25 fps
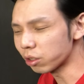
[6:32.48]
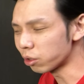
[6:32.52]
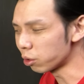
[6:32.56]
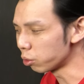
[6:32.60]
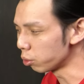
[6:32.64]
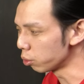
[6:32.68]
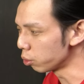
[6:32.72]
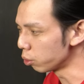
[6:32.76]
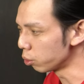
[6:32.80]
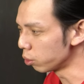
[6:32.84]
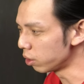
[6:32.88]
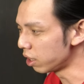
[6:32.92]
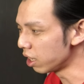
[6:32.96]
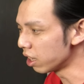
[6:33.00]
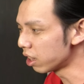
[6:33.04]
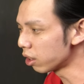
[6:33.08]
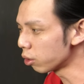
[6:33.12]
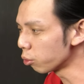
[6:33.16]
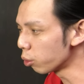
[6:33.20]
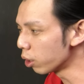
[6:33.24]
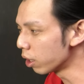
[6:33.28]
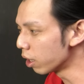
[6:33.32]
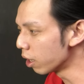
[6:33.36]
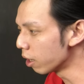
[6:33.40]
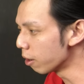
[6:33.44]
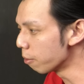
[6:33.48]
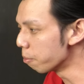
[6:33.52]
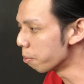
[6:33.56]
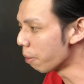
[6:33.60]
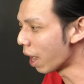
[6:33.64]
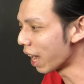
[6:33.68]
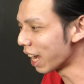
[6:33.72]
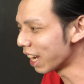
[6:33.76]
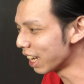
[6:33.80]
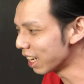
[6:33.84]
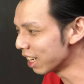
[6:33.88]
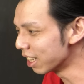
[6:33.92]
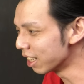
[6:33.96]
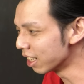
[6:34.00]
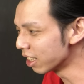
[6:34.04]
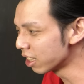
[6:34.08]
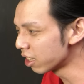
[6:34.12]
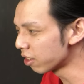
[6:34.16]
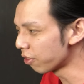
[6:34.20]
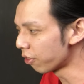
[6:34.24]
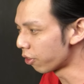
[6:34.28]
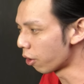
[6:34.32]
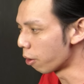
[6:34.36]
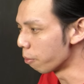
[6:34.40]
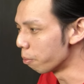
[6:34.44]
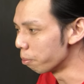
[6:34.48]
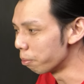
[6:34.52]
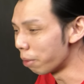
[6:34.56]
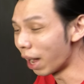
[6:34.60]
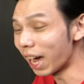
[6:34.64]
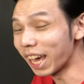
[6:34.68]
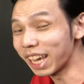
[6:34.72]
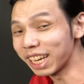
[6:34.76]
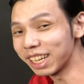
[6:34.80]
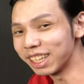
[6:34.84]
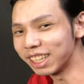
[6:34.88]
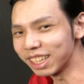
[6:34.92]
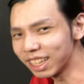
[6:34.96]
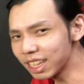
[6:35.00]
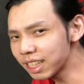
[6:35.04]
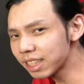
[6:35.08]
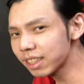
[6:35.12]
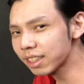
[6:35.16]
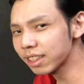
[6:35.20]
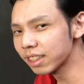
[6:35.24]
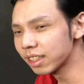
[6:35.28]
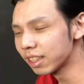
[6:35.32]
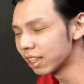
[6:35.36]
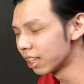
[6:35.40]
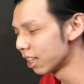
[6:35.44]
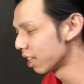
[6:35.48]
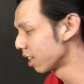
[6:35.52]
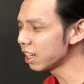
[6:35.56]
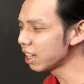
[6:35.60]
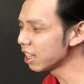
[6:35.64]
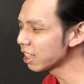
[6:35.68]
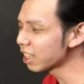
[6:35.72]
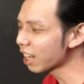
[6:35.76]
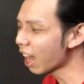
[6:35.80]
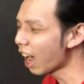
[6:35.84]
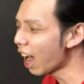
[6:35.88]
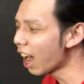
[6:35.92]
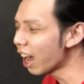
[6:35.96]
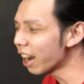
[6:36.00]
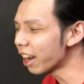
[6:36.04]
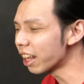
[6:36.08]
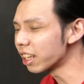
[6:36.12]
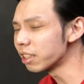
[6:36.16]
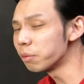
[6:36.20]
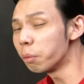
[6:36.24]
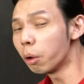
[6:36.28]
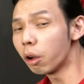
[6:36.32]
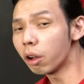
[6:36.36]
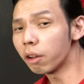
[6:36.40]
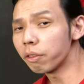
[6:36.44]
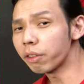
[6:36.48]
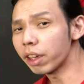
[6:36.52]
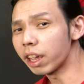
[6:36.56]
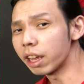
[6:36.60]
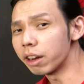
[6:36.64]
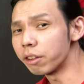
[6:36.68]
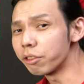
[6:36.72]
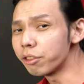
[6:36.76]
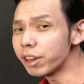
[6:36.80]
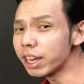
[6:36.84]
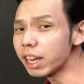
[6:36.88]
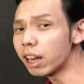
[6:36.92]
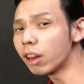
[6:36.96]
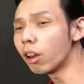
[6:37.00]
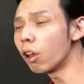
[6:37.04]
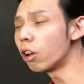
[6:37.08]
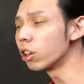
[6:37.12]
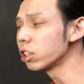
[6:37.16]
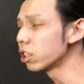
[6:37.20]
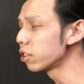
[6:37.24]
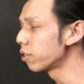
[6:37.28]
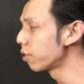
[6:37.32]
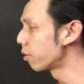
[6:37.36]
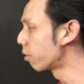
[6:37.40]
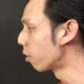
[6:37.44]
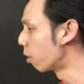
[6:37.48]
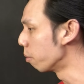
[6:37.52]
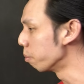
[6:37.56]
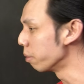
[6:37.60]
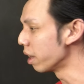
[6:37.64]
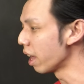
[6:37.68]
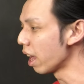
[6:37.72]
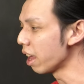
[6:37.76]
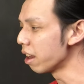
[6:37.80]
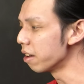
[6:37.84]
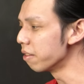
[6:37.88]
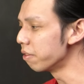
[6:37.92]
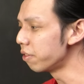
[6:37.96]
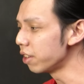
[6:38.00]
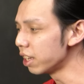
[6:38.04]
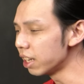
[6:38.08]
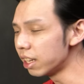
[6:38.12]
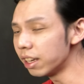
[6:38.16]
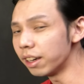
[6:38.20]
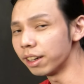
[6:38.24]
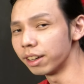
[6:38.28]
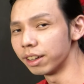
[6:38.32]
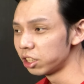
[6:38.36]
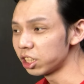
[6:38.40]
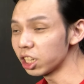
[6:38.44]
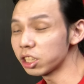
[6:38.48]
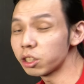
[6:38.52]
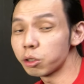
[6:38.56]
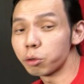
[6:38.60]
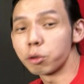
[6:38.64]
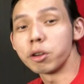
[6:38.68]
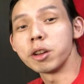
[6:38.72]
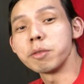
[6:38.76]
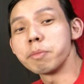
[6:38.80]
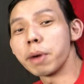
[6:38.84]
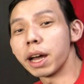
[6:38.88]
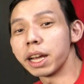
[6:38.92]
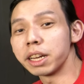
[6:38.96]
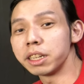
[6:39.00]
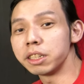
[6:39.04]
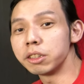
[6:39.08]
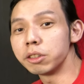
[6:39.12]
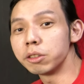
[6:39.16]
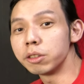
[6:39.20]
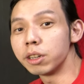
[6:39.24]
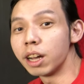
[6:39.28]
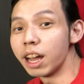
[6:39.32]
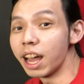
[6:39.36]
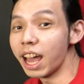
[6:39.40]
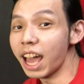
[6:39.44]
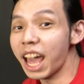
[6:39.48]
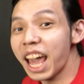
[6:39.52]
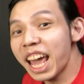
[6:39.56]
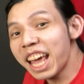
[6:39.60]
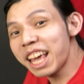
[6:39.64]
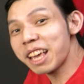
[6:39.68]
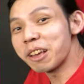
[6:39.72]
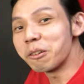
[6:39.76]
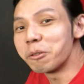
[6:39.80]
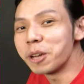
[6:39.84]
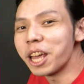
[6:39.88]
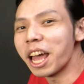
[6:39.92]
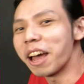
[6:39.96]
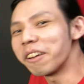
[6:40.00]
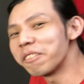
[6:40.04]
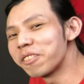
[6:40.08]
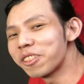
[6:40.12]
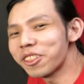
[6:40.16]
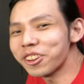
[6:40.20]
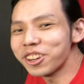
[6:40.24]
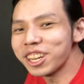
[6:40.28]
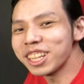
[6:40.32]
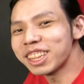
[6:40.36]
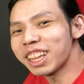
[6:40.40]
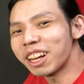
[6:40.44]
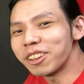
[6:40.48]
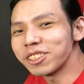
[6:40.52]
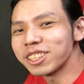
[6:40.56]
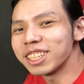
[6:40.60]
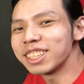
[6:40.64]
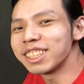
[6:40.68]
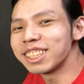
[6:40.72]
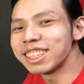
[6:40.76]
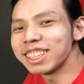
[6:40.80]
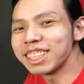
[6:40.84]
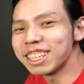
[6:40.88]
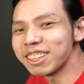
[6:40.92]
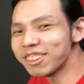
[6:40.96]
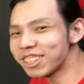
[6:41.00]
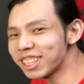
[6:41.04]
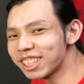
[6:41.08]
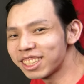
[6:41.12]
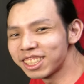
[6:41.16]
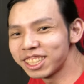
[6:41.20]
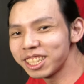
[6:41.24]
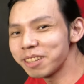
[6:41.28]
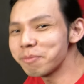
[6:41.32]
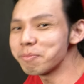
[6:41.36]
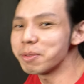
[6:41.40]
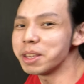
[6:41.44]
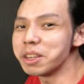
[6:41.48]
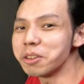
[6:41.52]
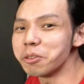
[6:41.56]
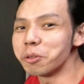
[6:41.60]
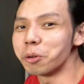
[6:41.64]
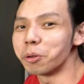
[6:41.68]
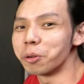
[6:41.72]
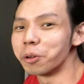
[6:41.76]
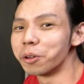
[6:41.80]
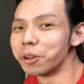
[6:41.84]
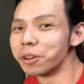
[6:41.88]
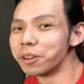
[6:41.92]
to deter miners from buying this. But I see this card as more of a relaunch from Nvidia. Just to remind you, hey, we have 3000 series GPU.